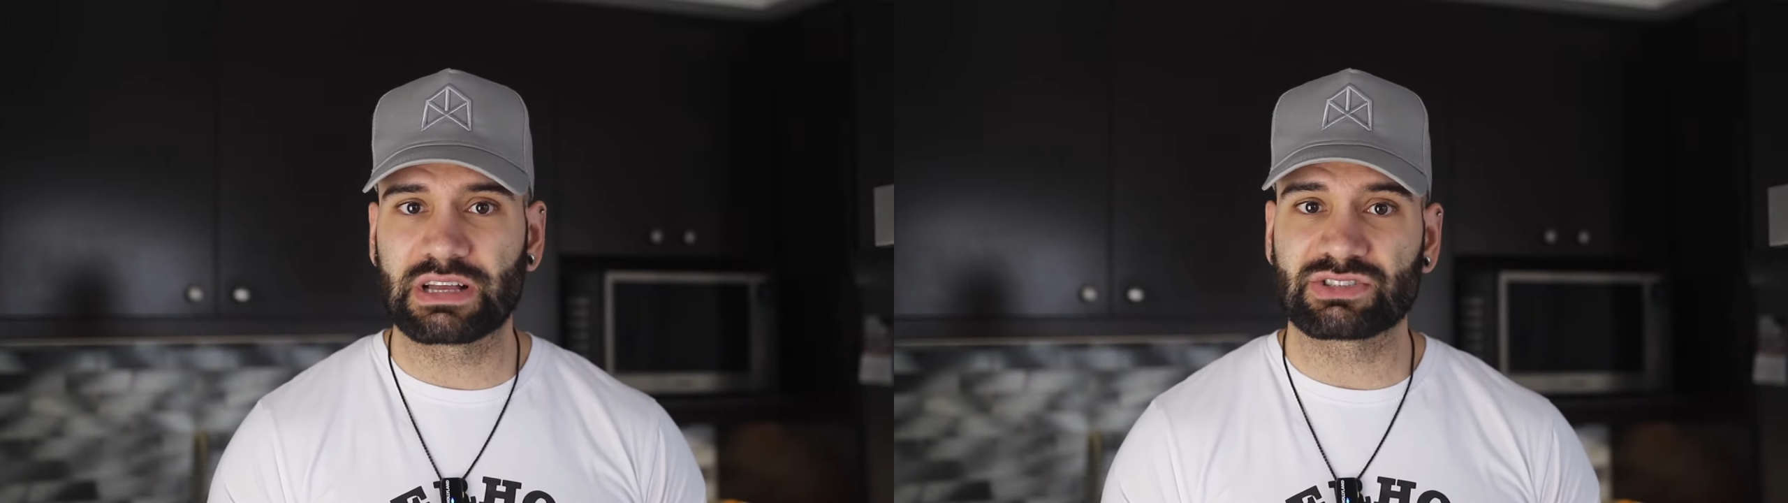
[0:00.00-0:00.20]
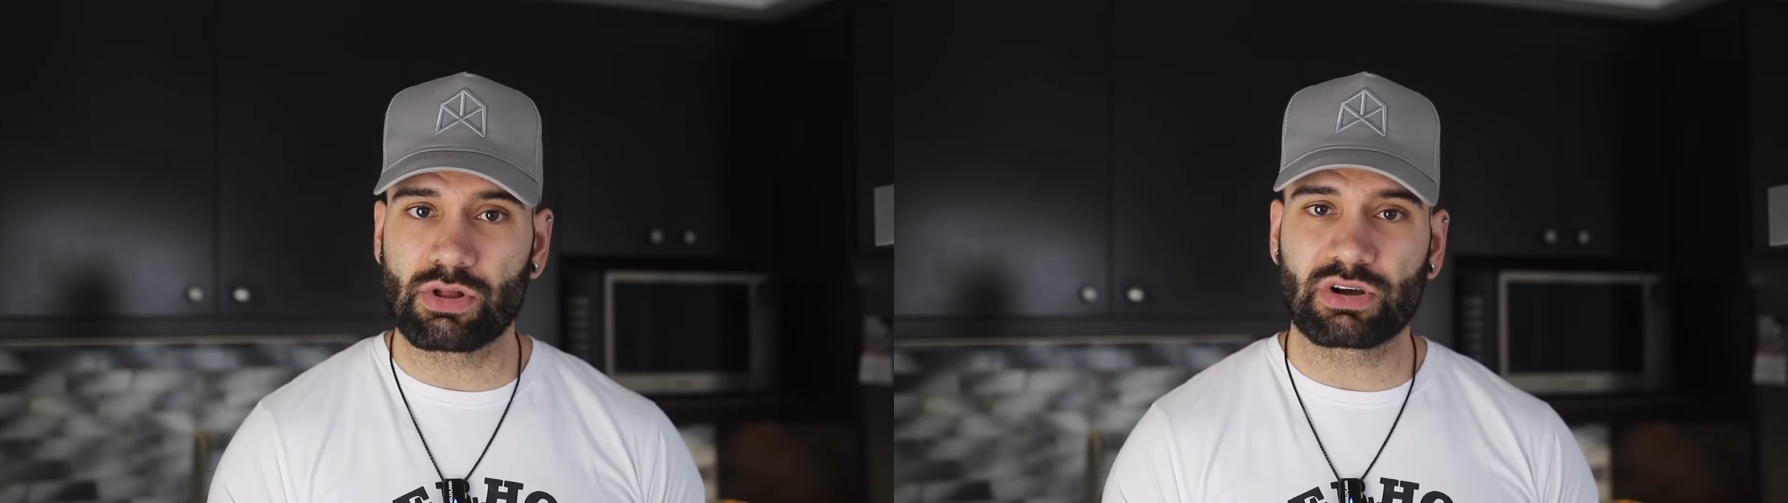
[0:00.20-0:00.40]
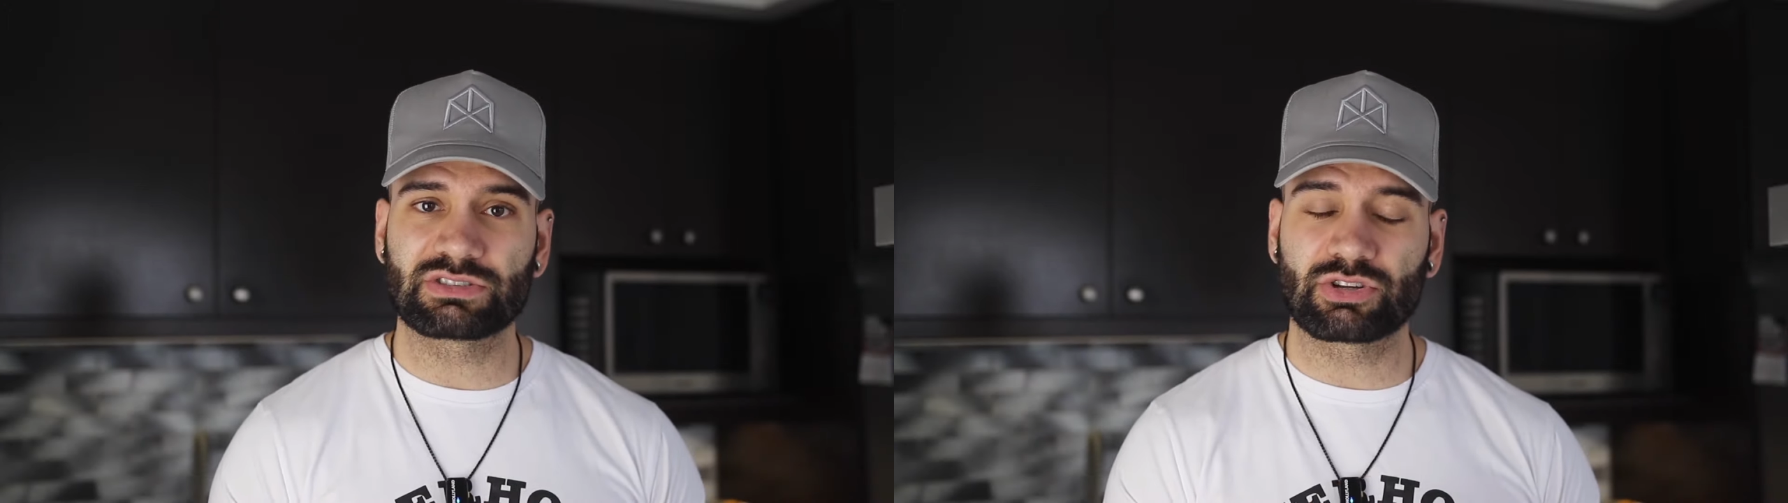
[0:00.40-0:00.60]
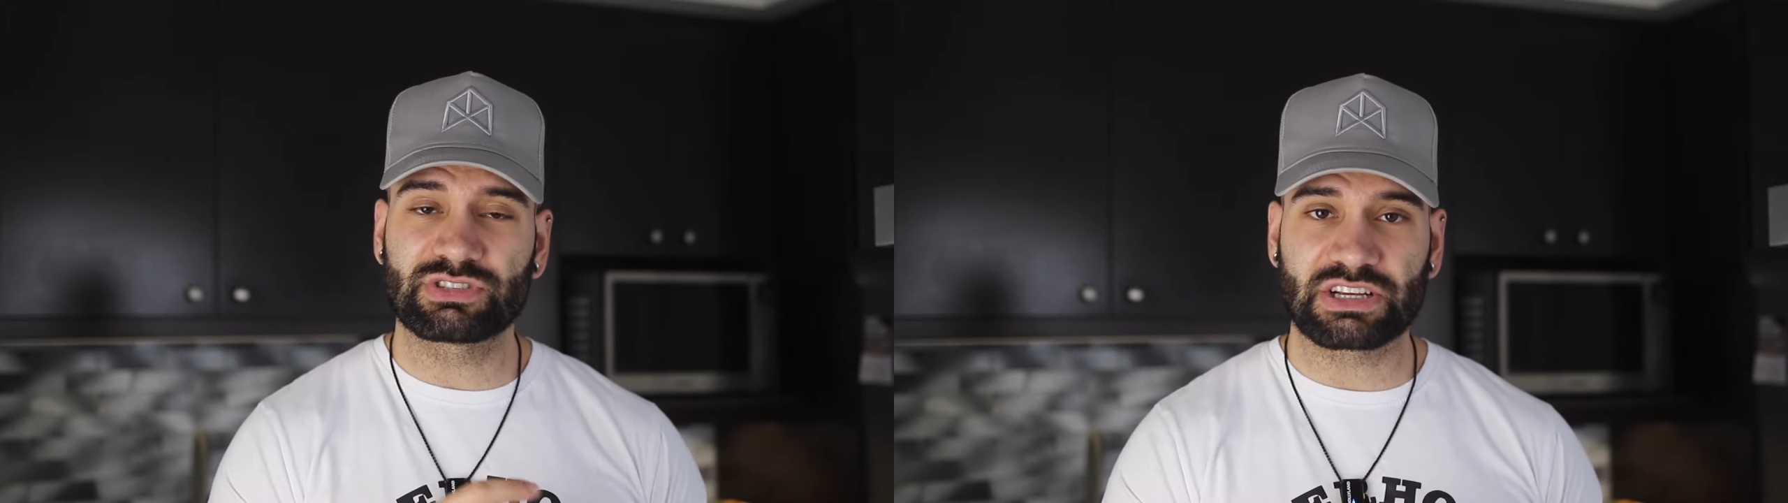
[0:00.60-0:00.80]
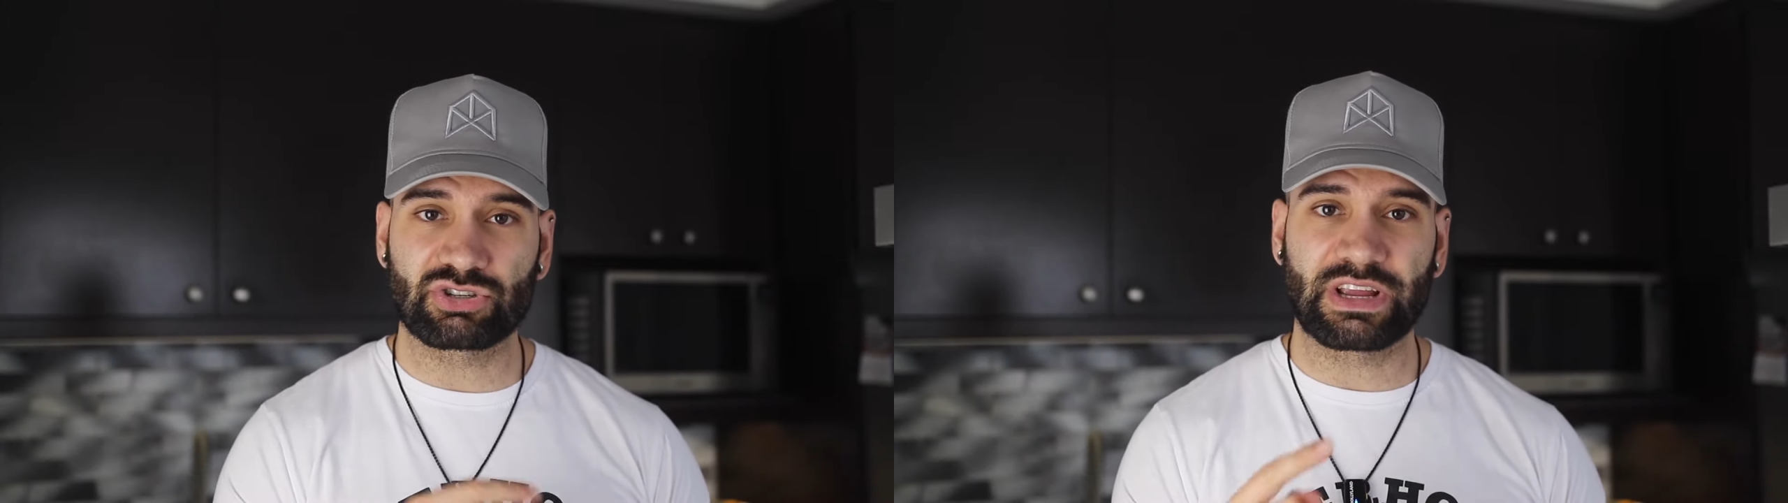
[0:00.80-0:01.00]
as long as
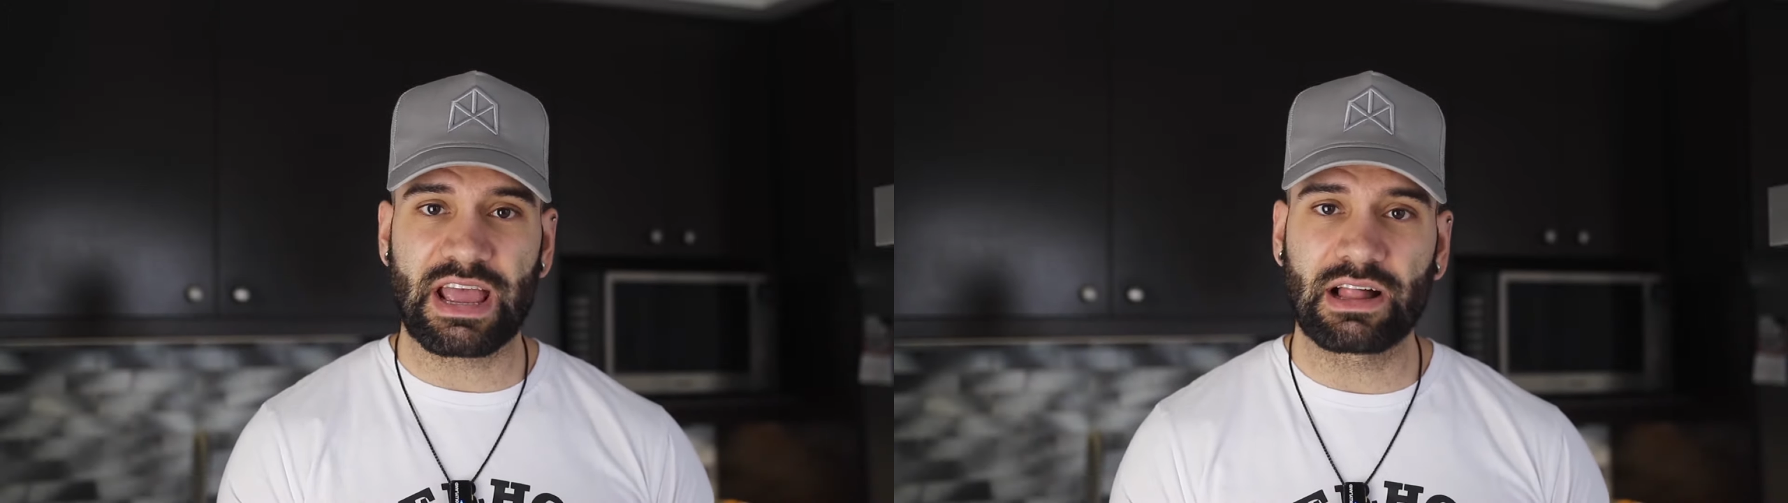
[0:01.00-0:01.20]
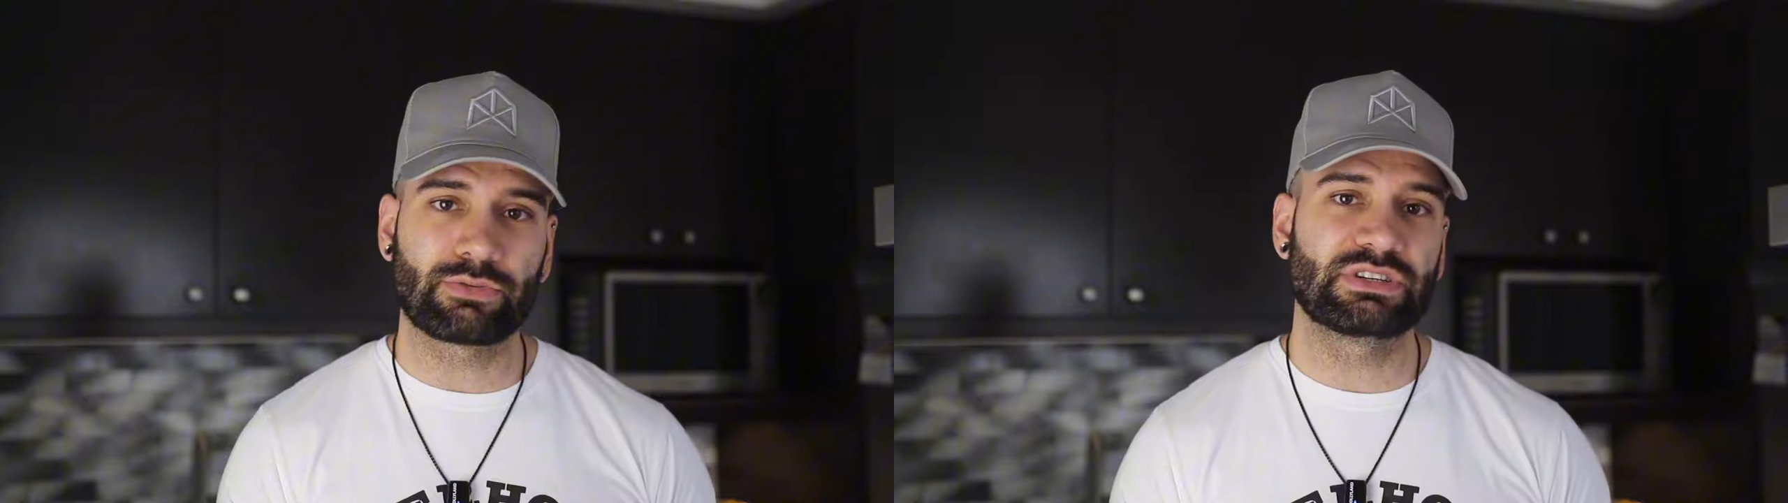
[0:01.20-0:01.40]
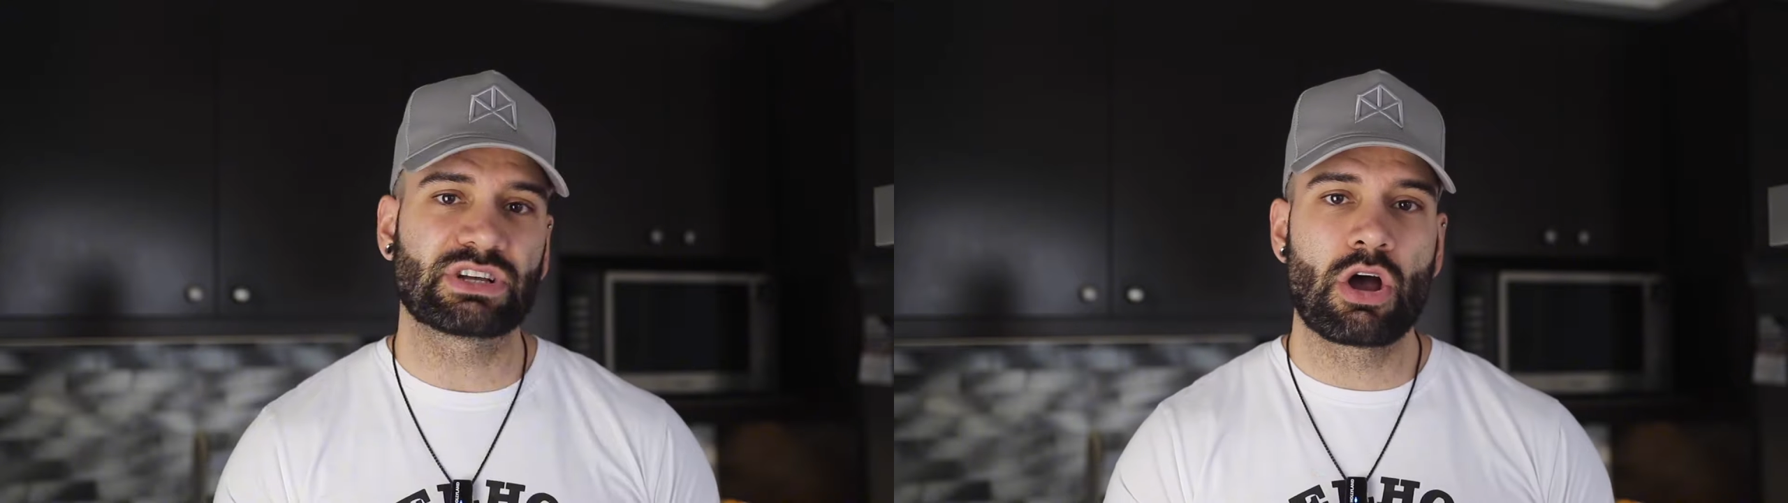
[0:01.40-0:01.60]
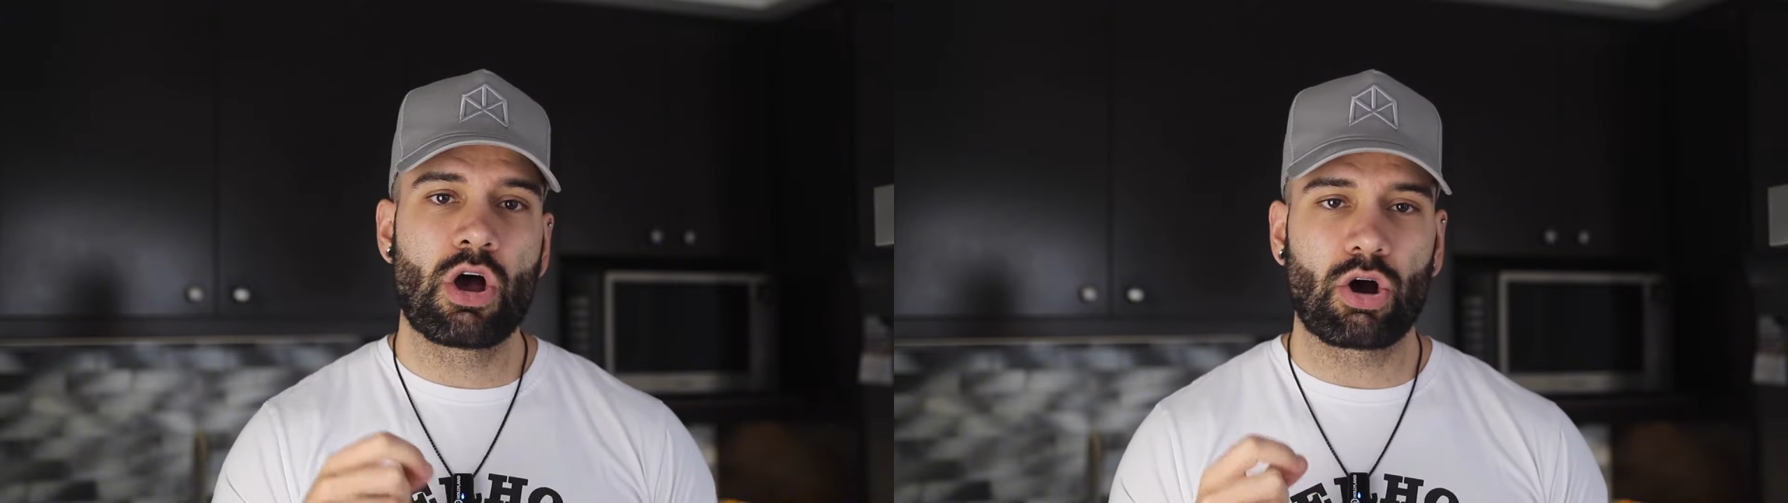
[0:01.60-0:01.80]
those extra calories